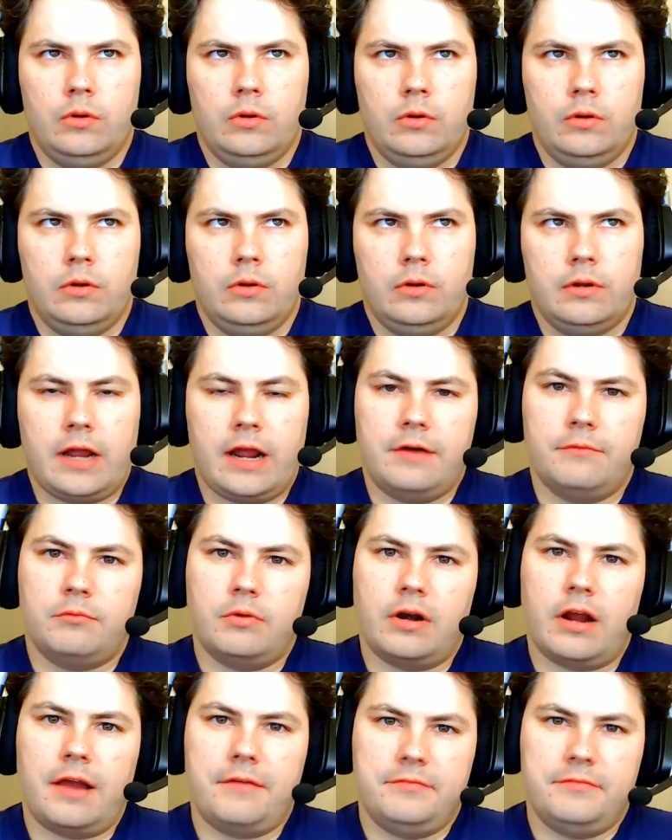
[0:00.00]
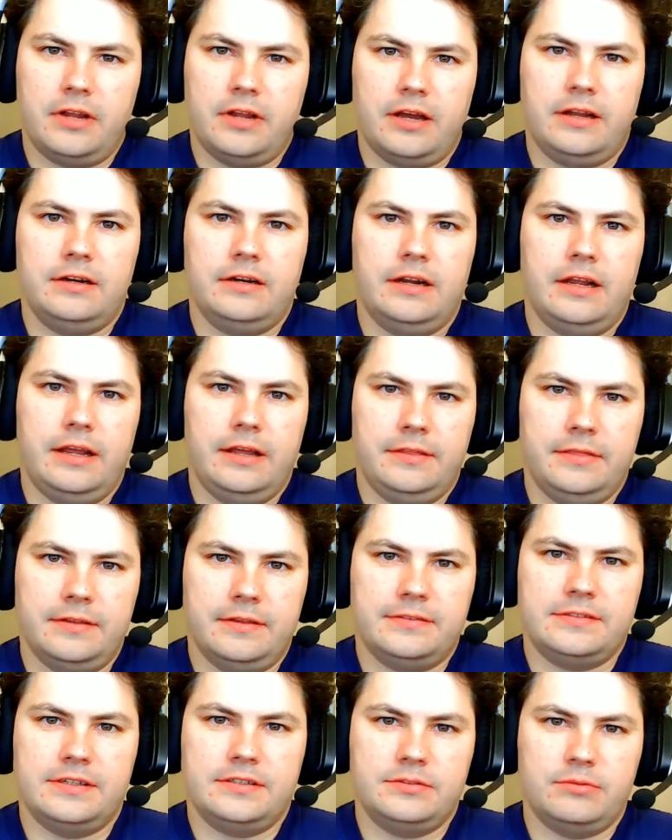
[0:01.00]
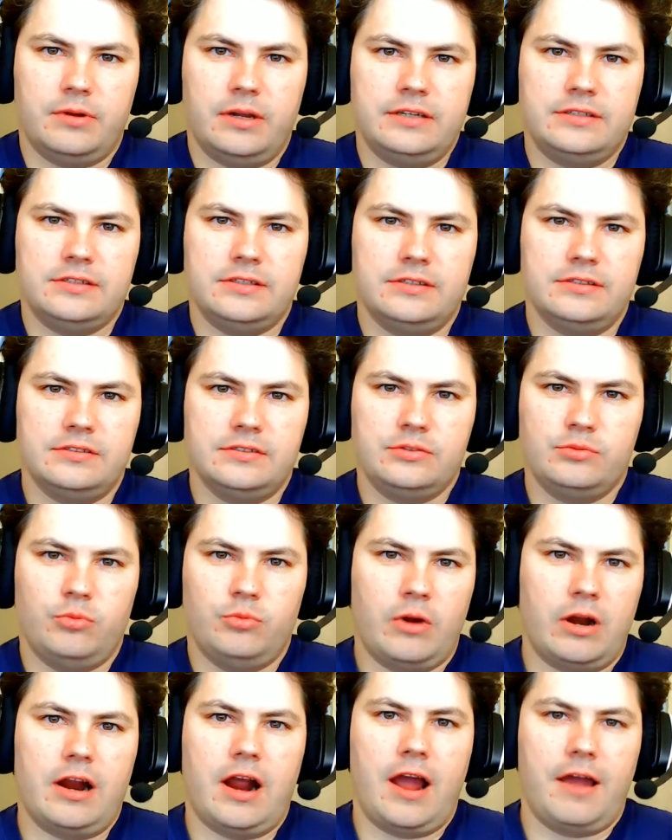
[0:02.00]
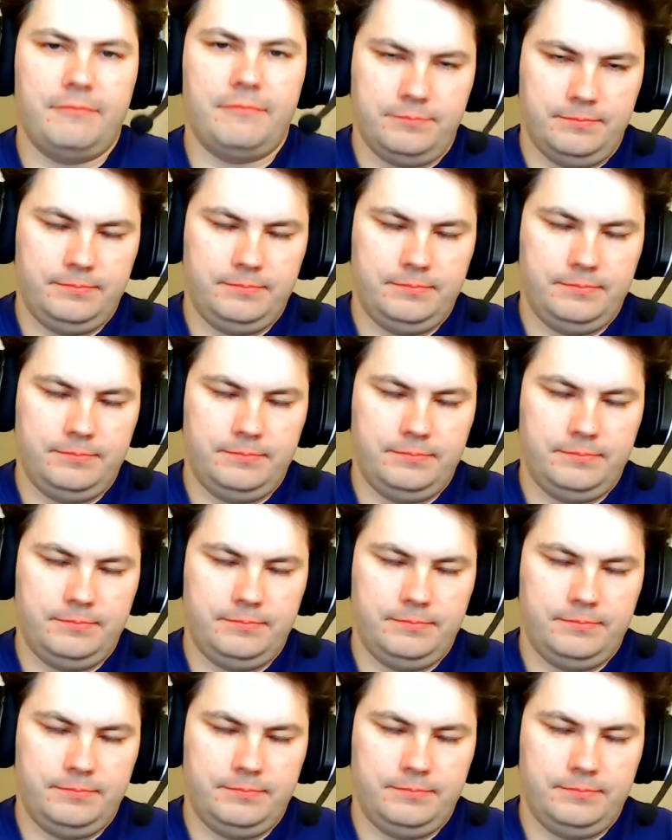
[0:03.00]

kind of what I've done in the situations where